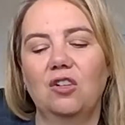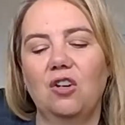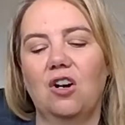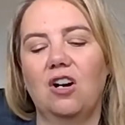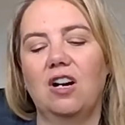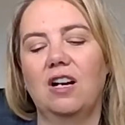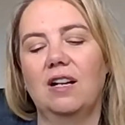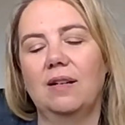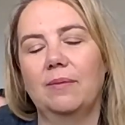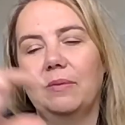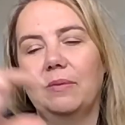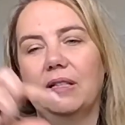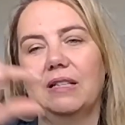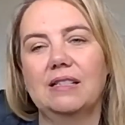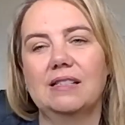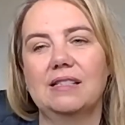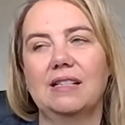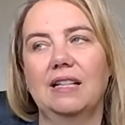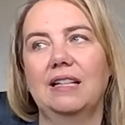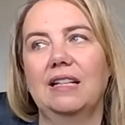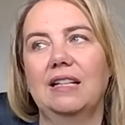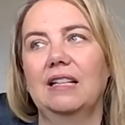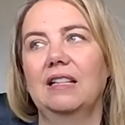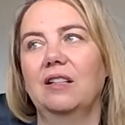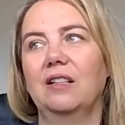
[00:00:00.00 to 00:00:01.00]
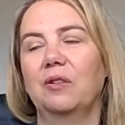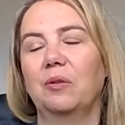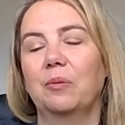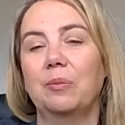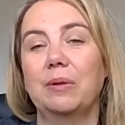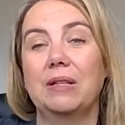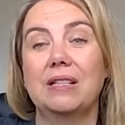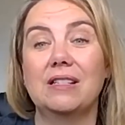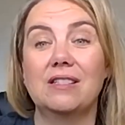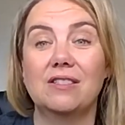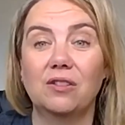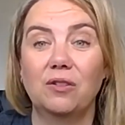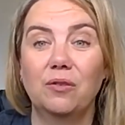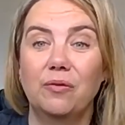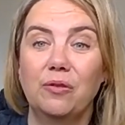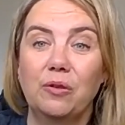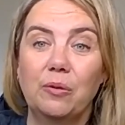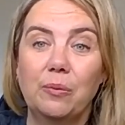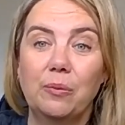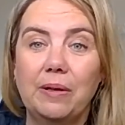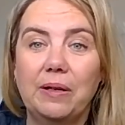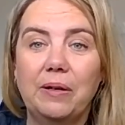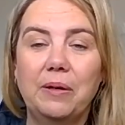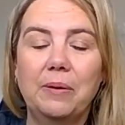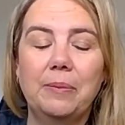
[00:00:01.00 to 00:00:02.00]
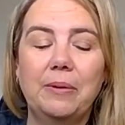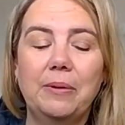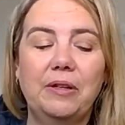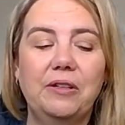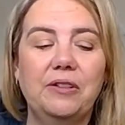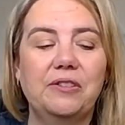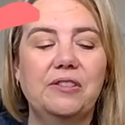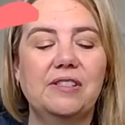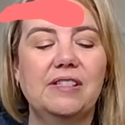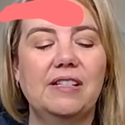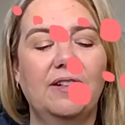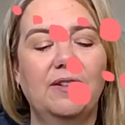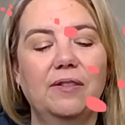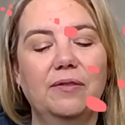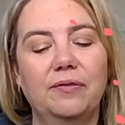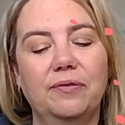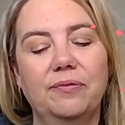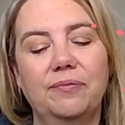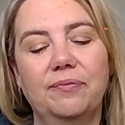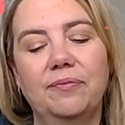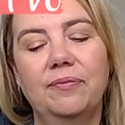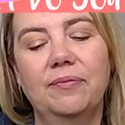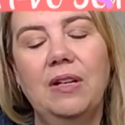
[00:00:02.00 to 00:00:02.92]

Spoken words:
gone, but it's like in little bits. So you feel better about yourself.